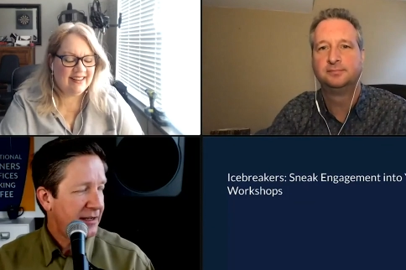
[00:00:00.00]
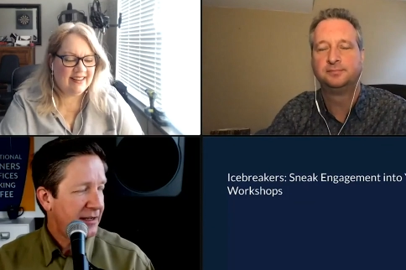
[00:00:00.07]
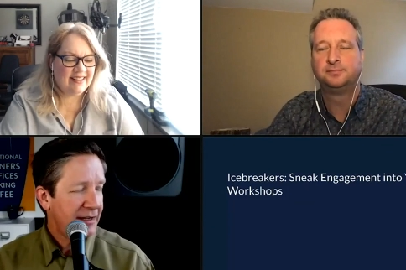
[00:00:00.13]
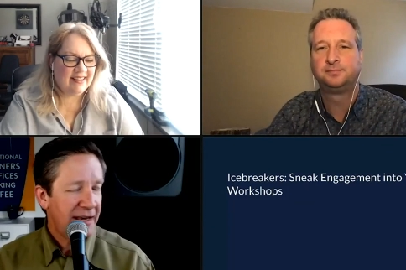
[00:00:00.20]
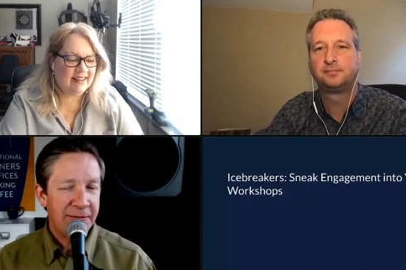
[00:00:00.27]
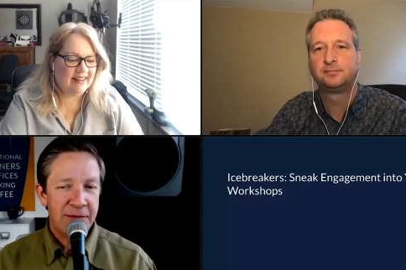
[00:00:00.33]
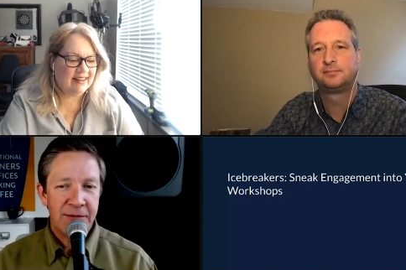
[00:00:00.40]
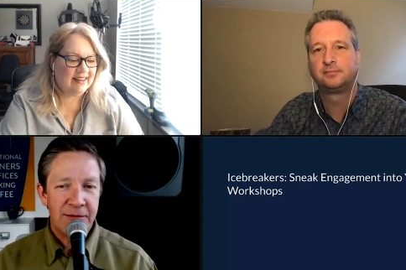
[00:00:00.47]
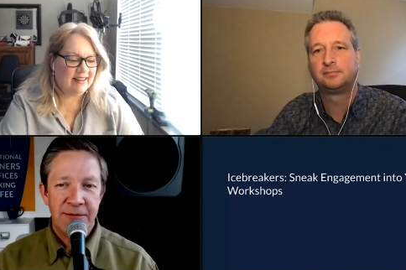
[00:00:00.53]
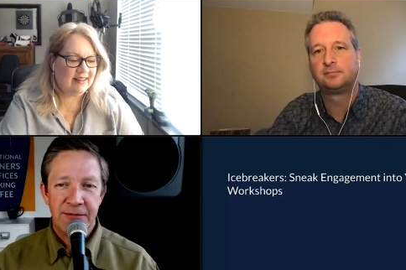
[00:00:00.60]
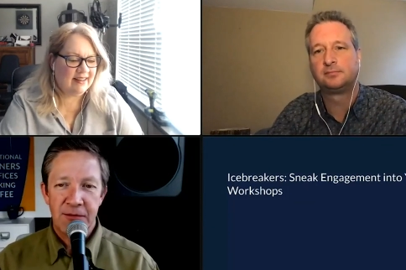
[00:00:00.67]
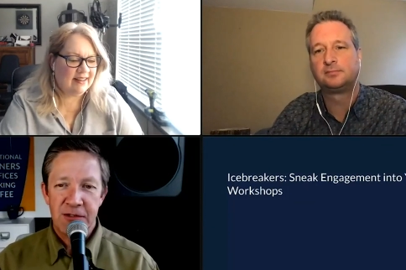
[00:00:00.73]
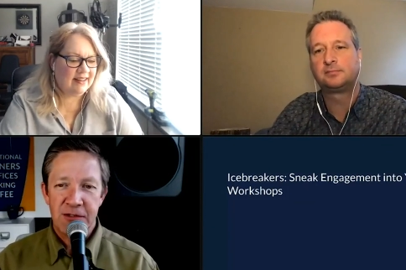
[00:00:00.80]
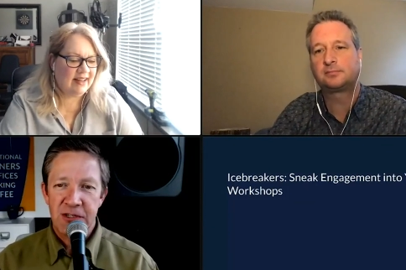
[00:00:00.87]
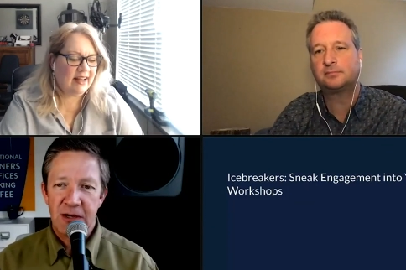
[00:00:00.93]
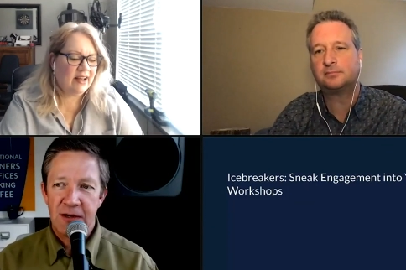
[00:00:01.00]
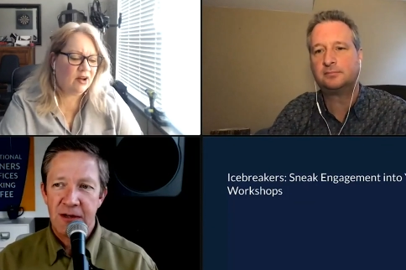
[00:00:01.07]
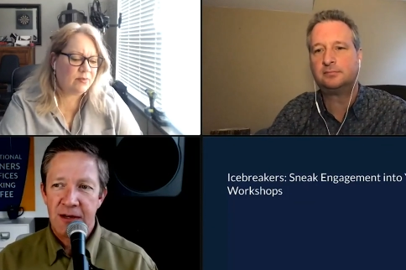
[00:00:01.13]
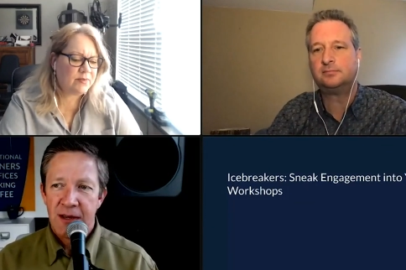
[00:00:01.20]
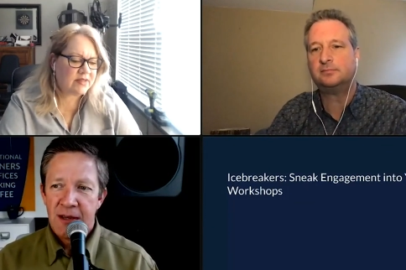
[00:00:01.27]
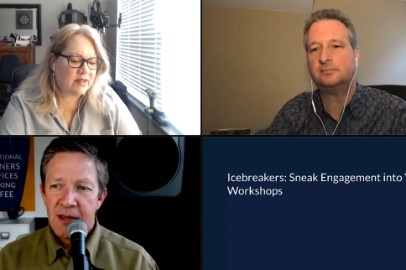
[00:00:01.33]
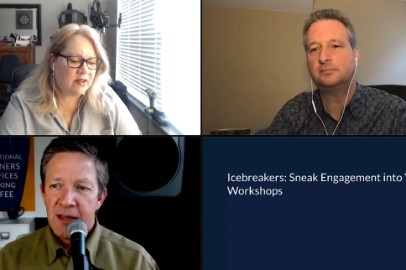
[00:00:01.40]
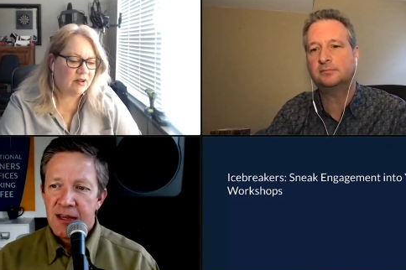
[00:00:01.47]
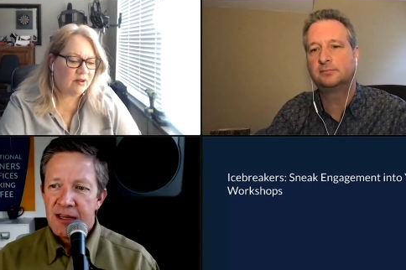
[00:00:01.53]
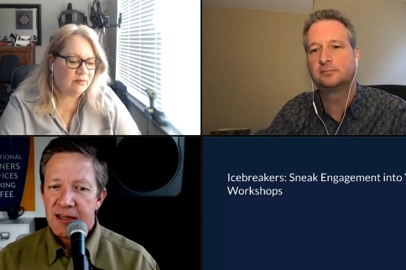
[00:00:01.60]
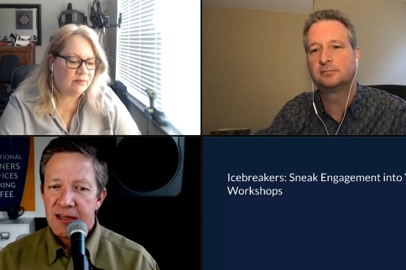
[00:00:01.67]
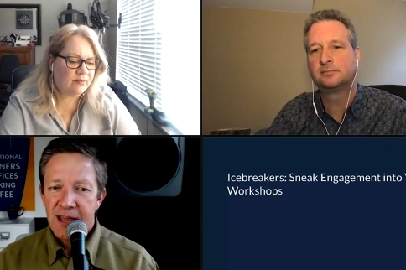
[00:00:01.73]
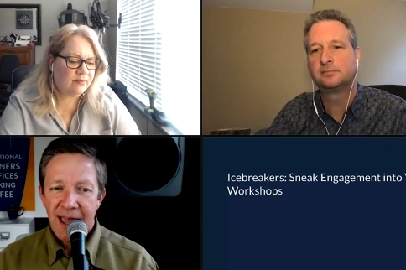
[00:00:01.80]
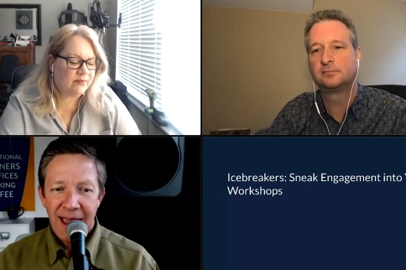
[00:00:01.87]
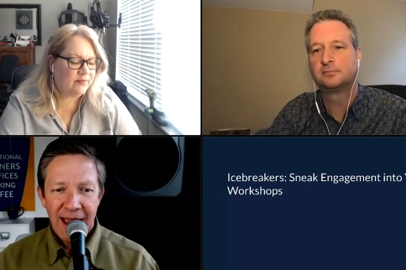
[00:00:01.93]
Speaker 1: Amy when we first started, so. You
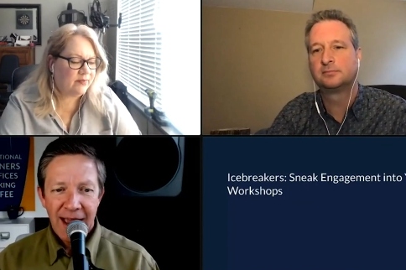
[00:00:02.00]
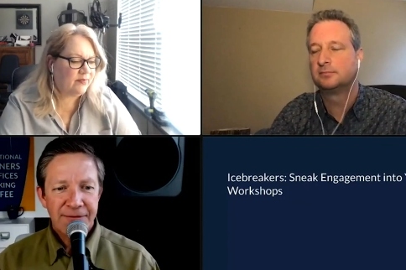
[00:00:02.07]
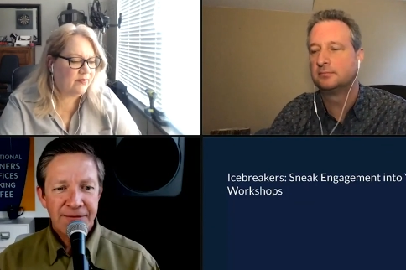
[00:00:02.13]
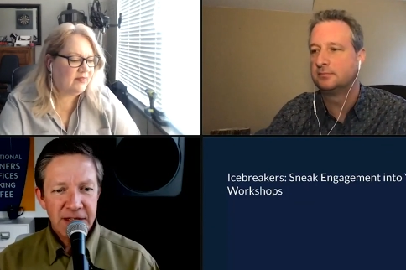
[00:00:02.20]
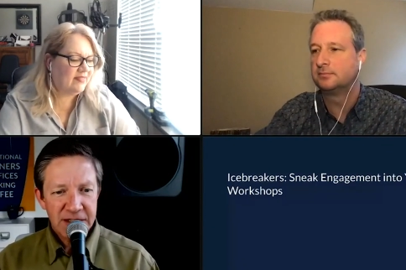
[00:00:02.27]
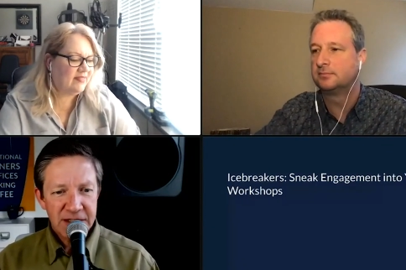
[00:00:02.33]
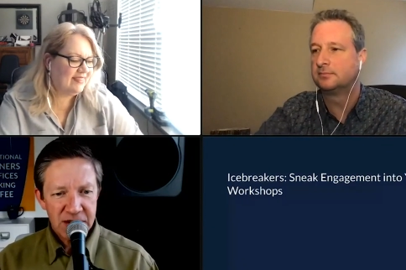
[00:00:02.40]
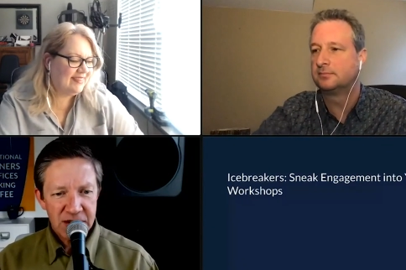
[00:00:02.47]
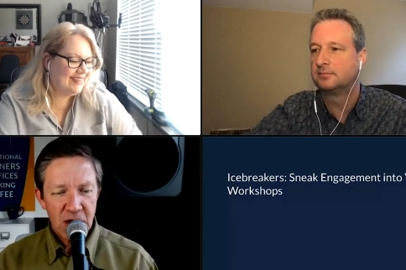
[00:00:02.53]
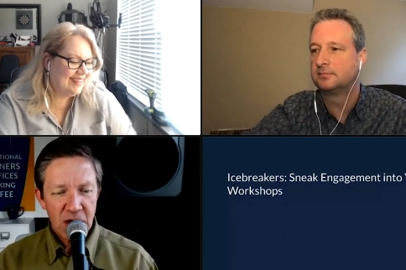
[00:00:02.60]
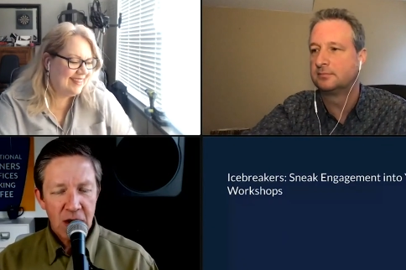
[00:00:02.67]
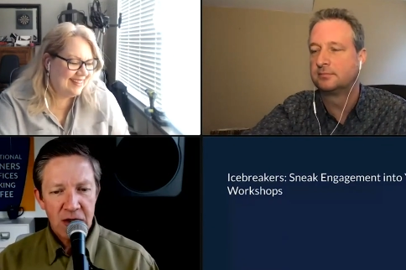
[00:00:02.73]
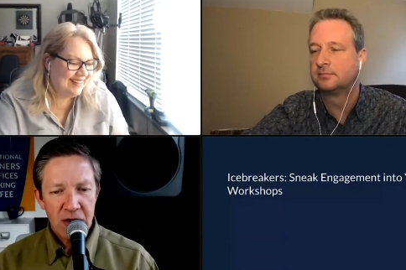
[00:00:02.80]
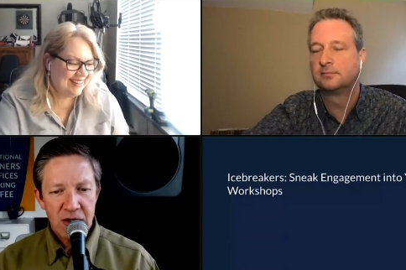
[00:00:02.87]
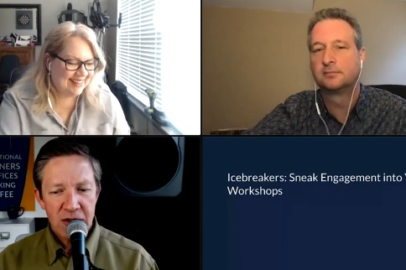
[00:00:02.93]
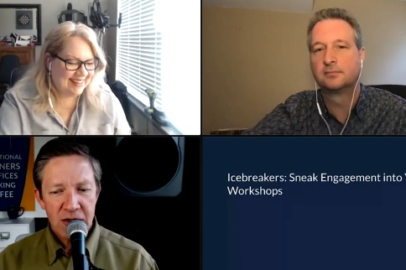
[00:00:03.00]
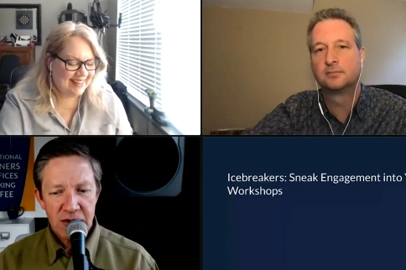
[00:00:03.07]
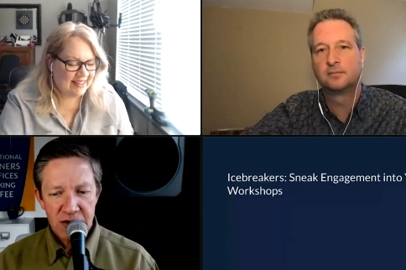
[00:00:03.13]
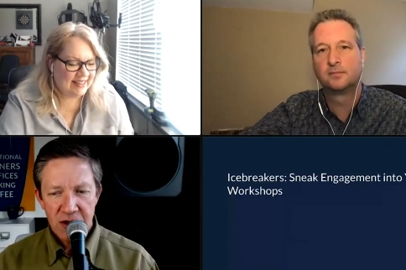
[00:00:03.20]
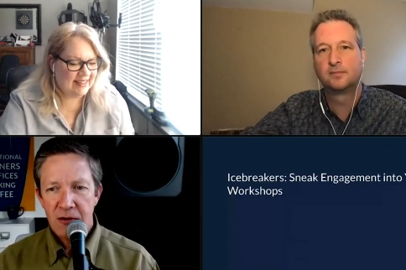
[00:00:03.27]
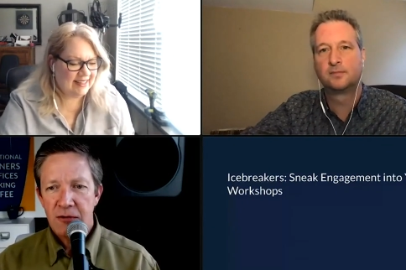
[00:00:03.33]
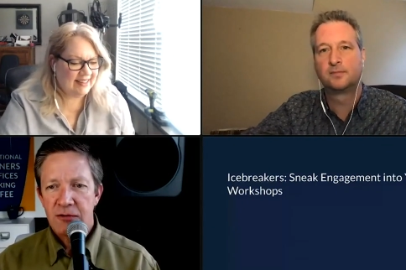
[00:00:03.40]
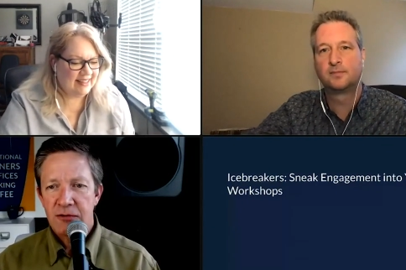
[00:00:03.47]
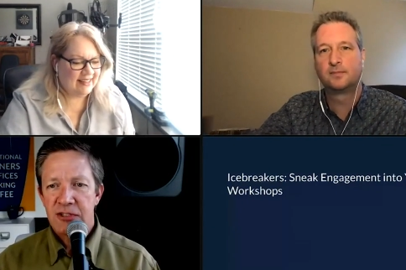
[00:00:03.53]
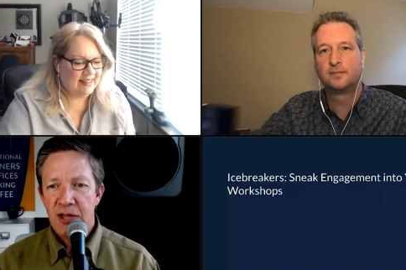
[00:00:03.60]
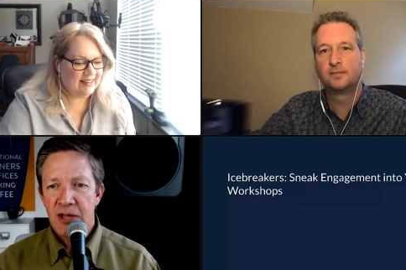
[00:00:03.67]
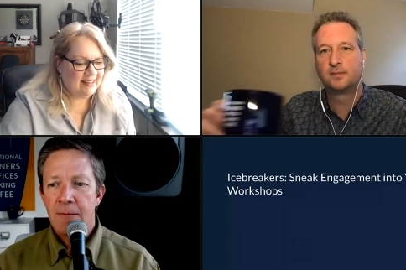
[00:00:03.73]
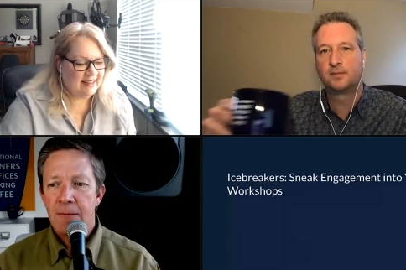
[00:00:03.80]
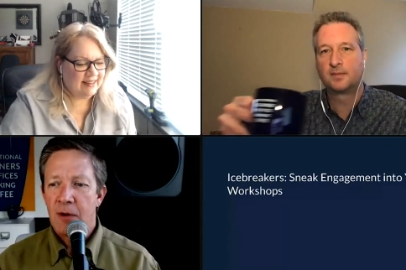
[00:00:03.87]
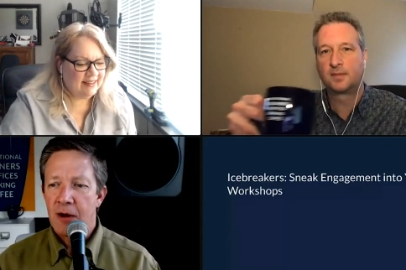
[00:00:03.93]
have to start your show
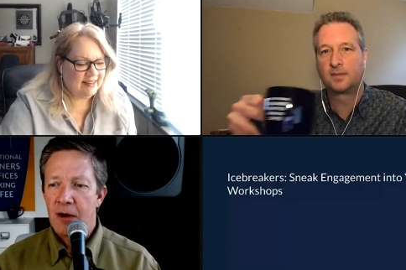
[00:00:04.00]
somewhere.